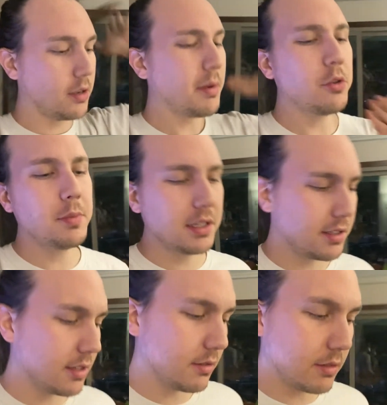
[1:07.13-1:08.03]
My
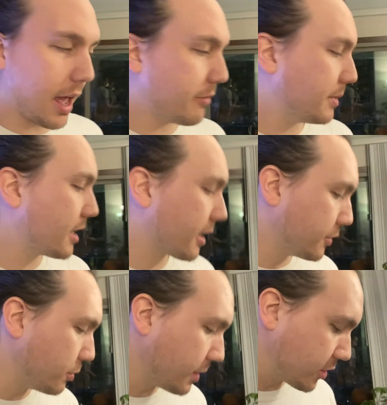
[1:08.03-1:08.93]
roommate's, I haven't been talking
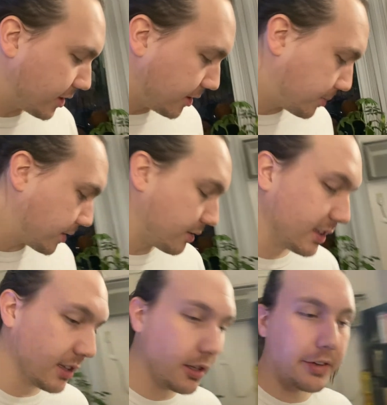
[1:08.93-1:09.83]
to him much because he's been
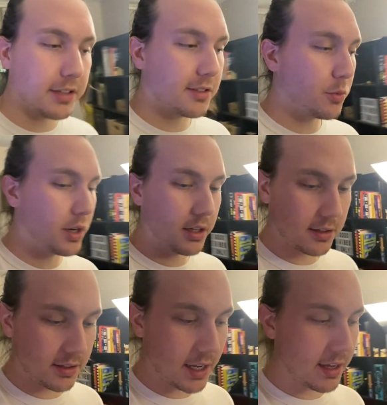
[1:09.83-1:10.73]
living somewhere
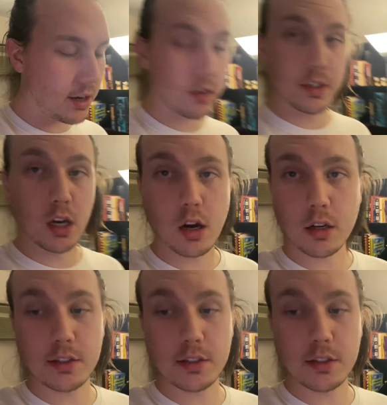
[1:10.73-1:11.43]
else, taking care of a dog.